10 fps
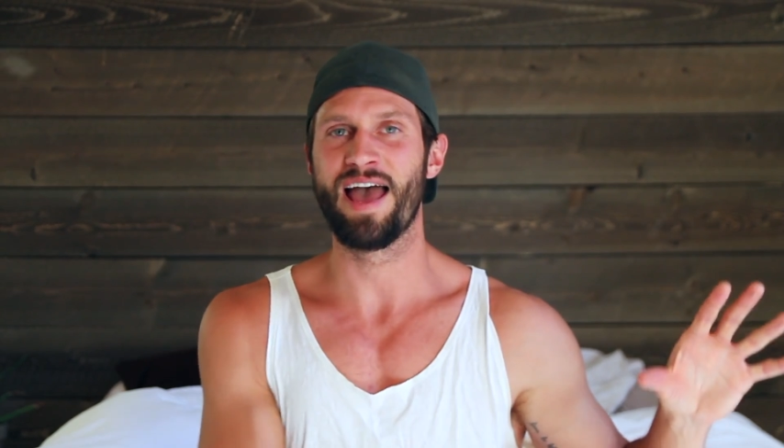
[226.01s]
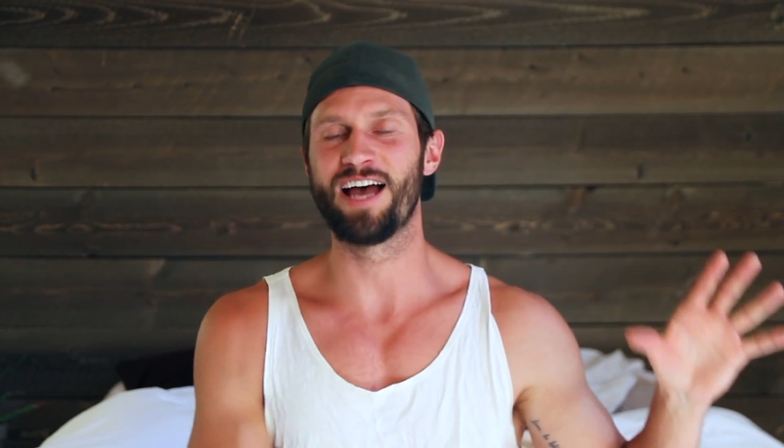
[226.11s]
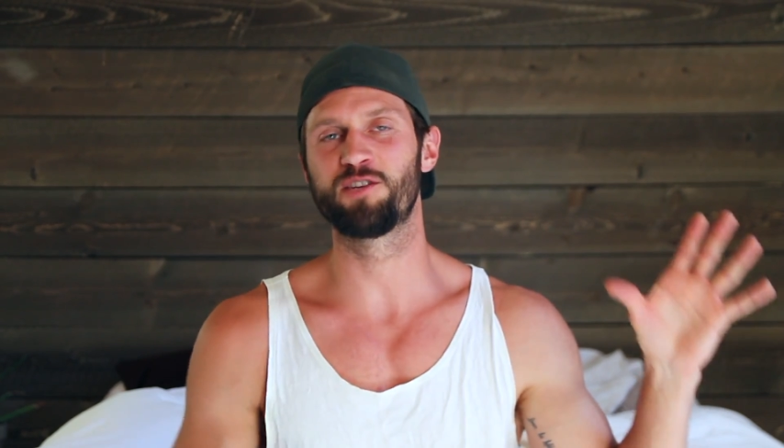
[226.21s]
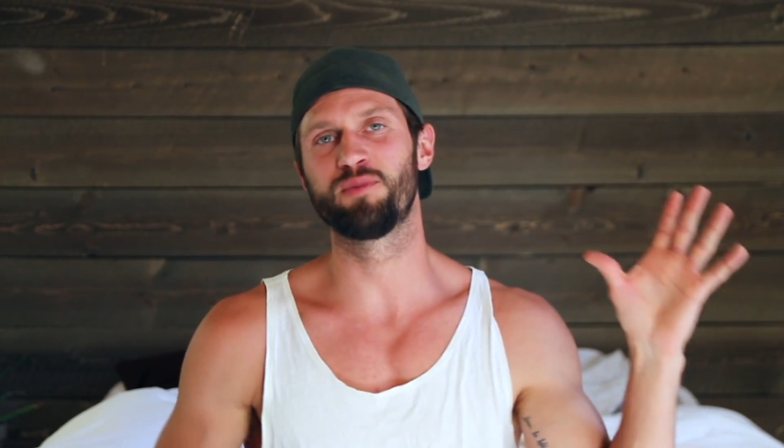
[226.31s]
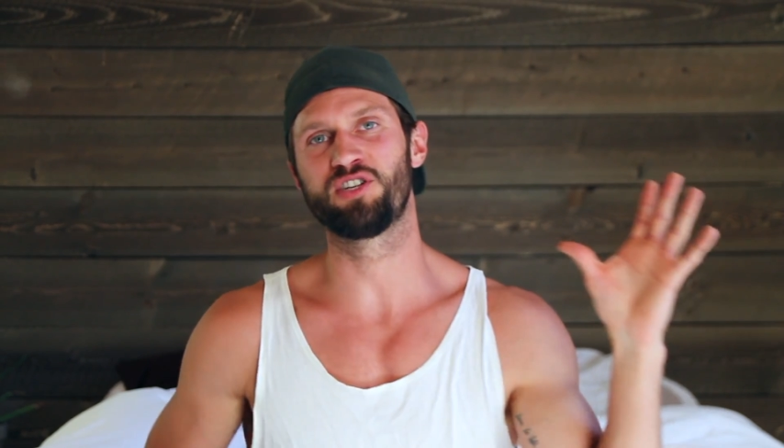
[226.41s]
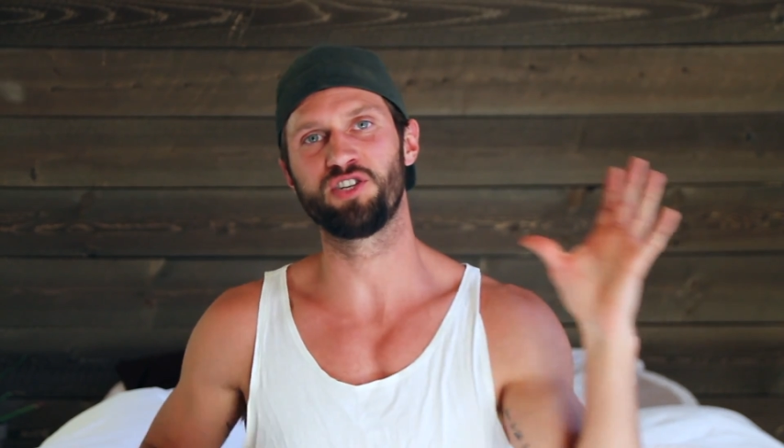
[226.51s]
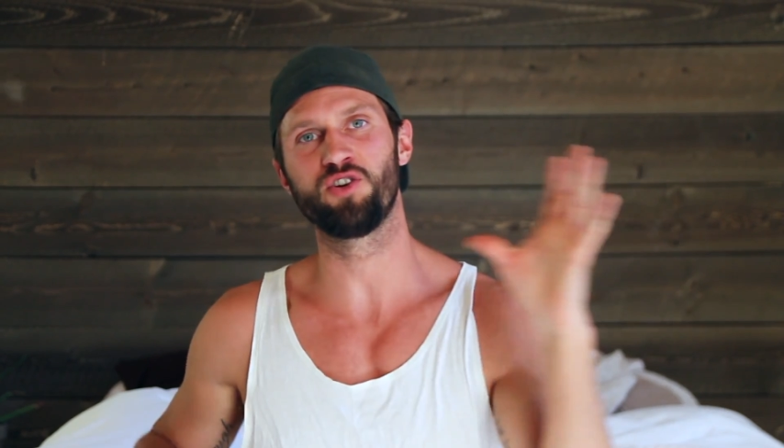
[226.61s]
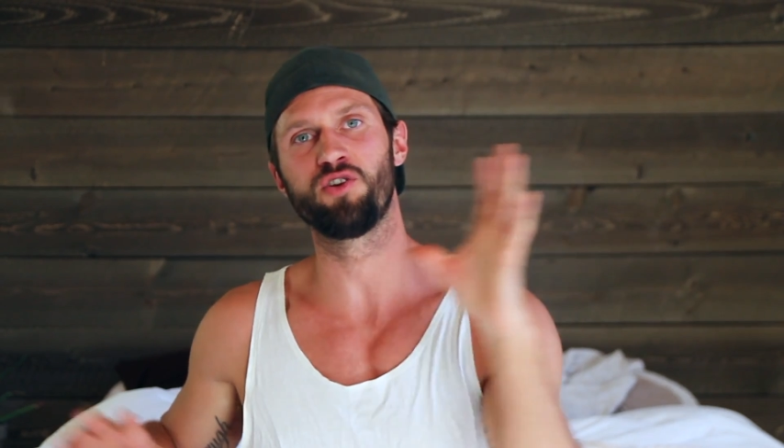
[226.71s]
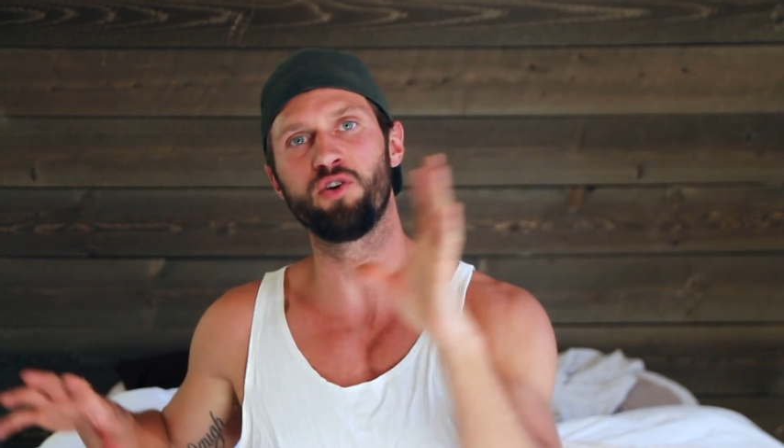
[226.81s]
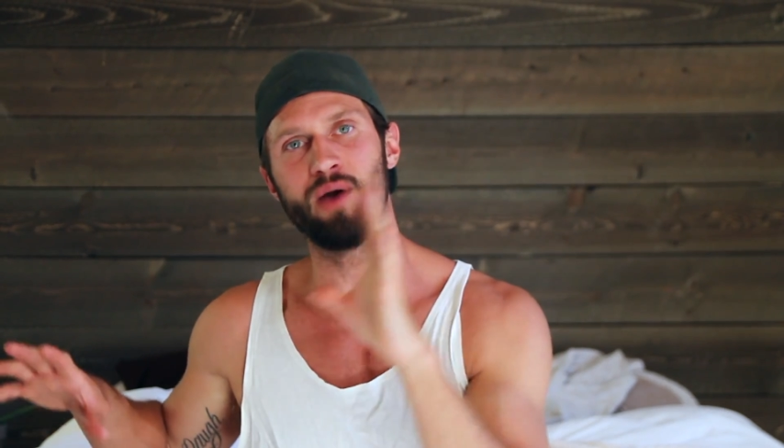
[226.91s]
as much as
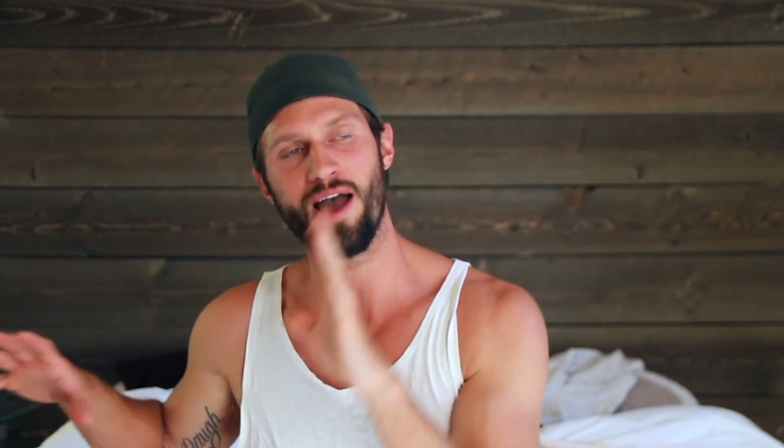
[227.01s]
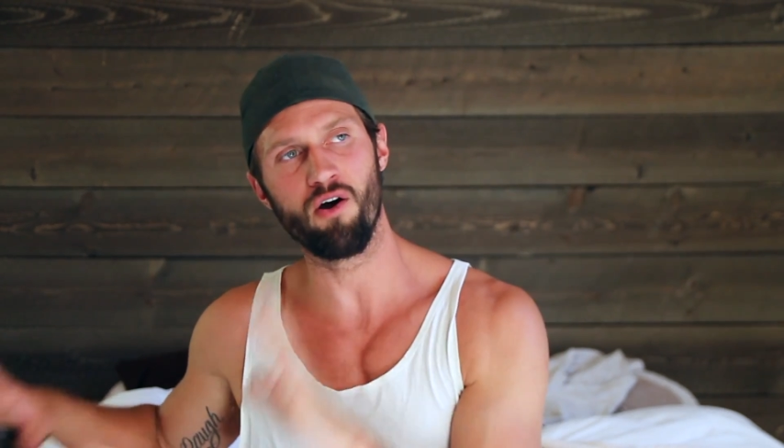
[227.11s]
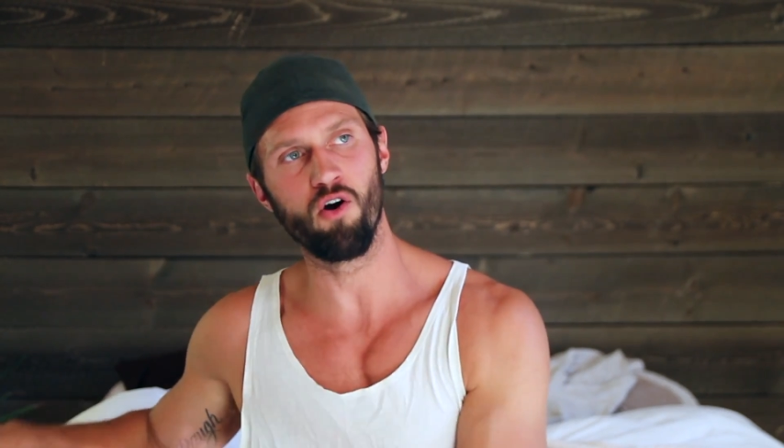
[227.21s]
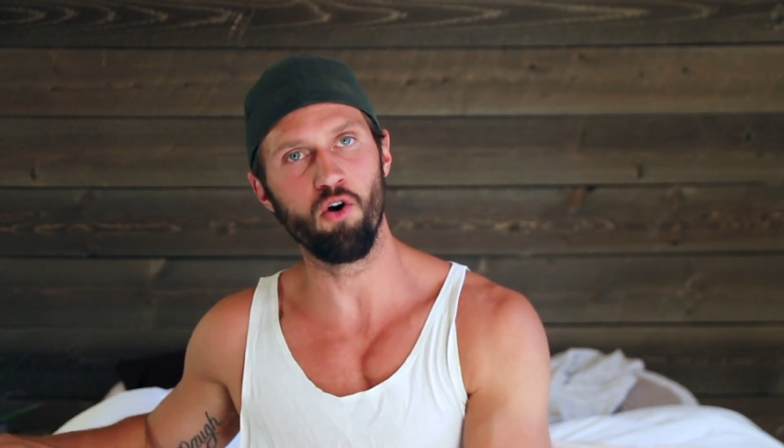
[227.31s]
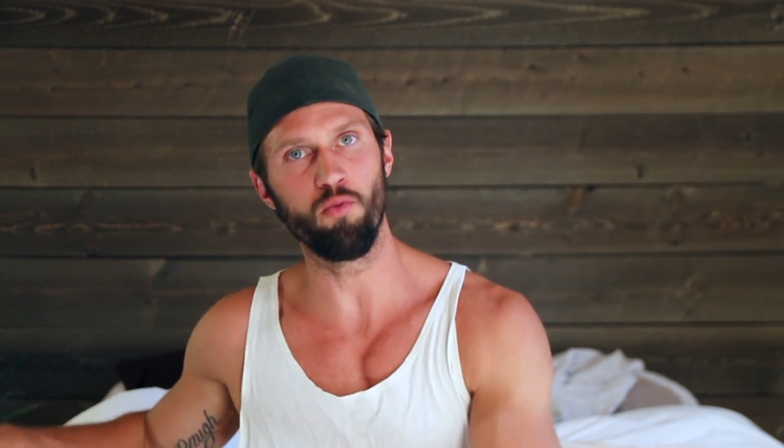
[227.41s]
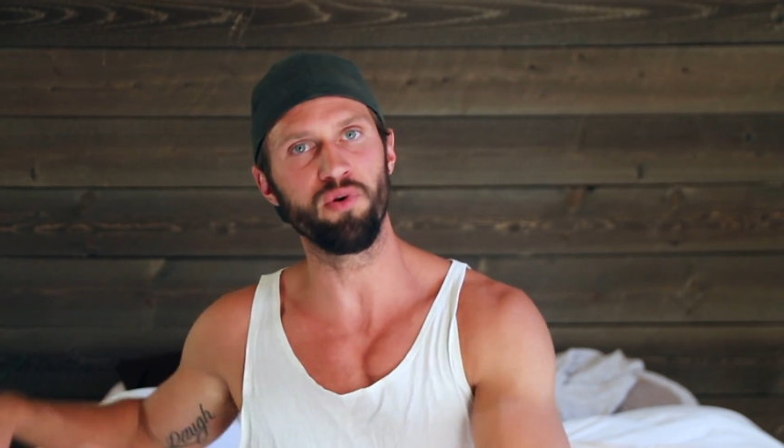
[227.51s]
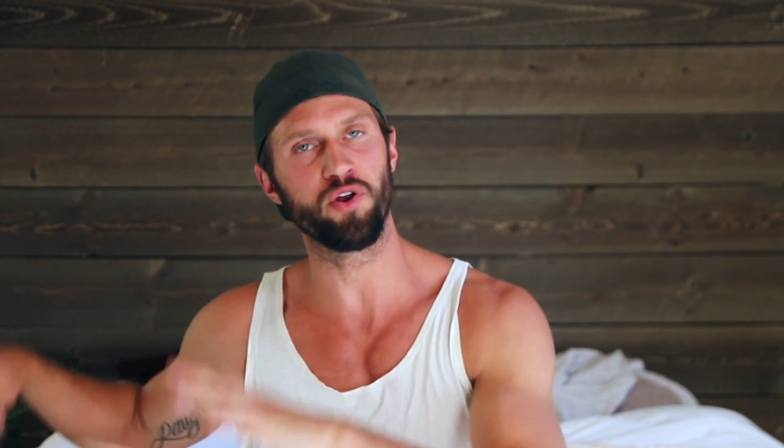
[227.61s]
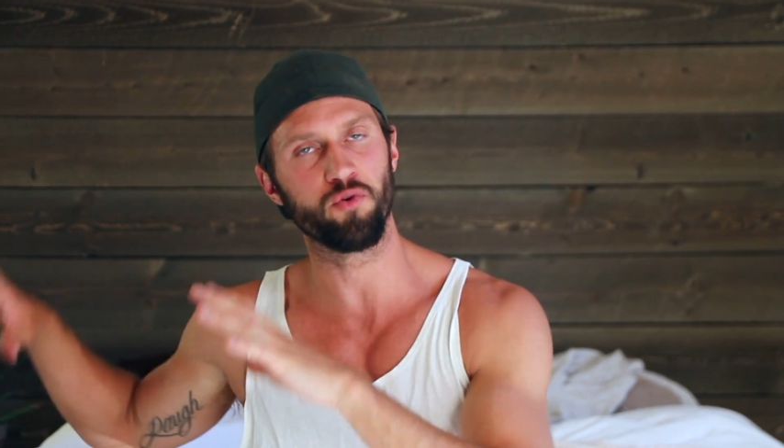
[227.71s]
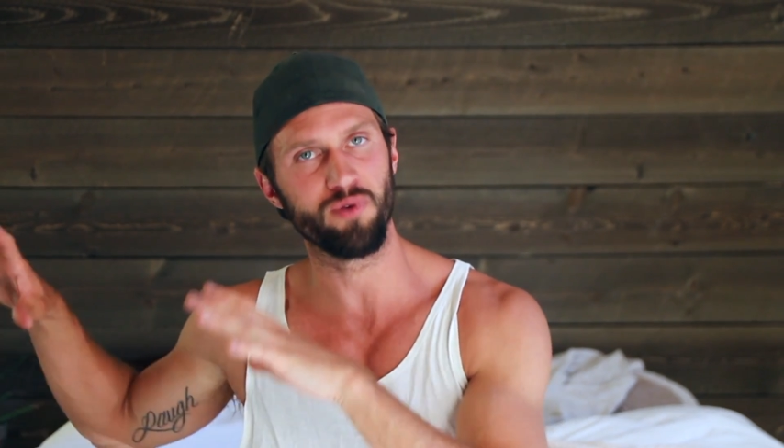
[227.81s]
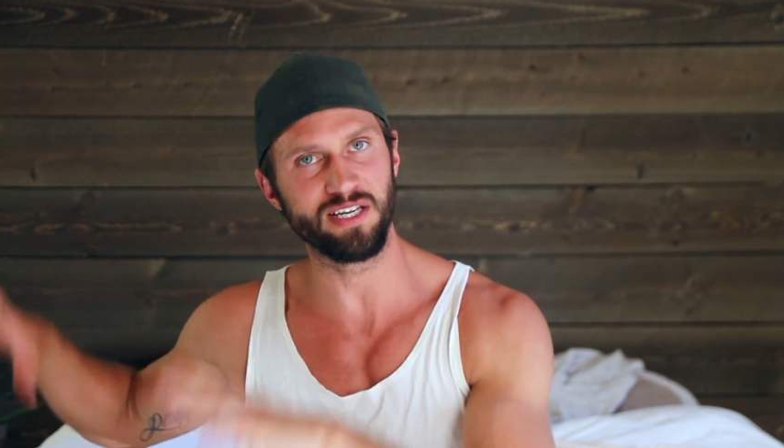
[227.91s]
you do at home when
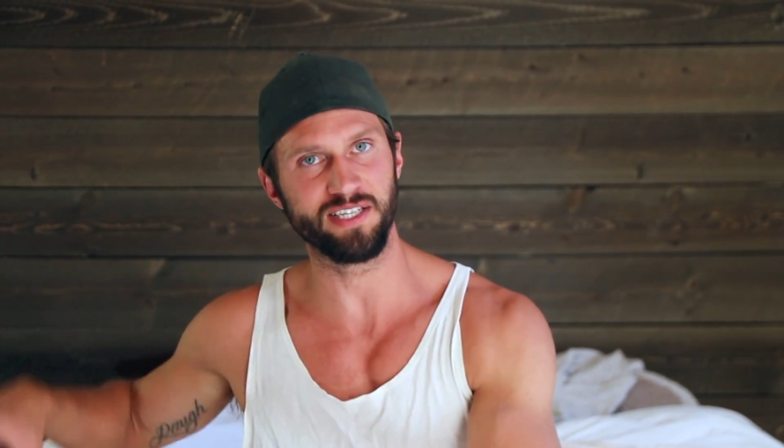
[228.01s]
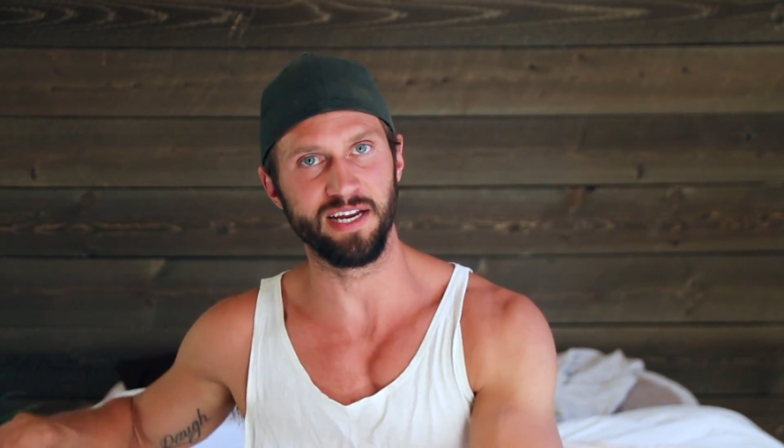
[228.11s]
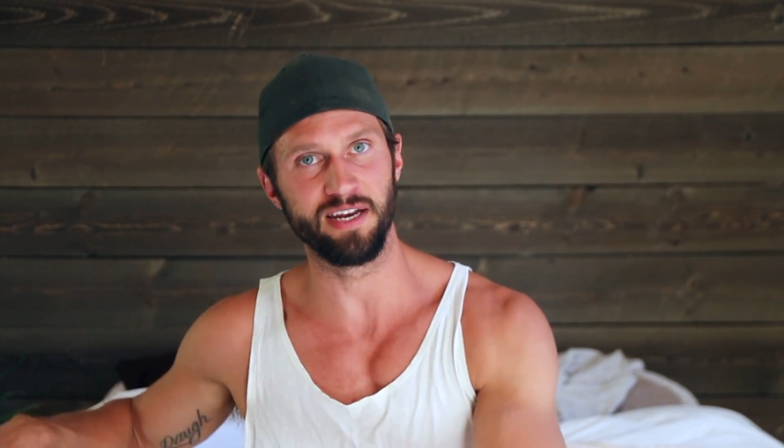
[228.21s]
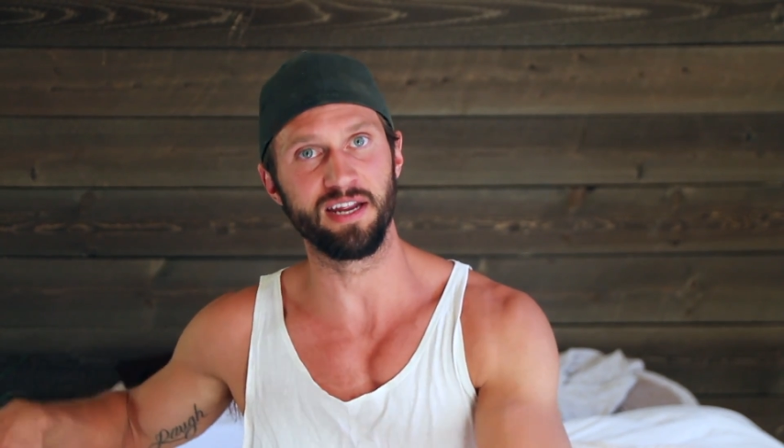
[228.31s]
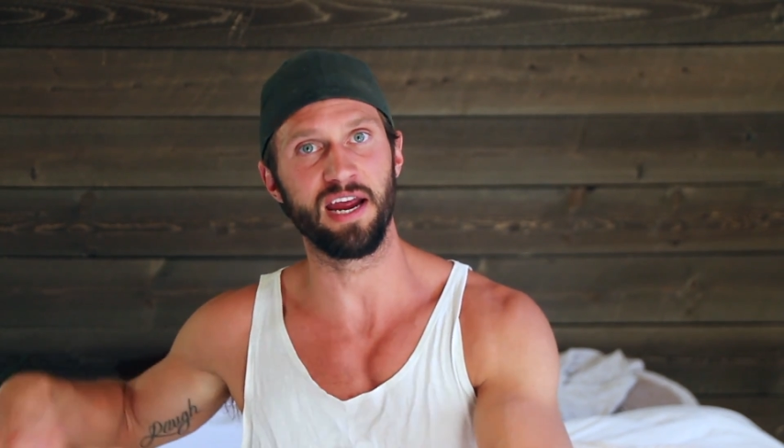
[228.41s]
you're resting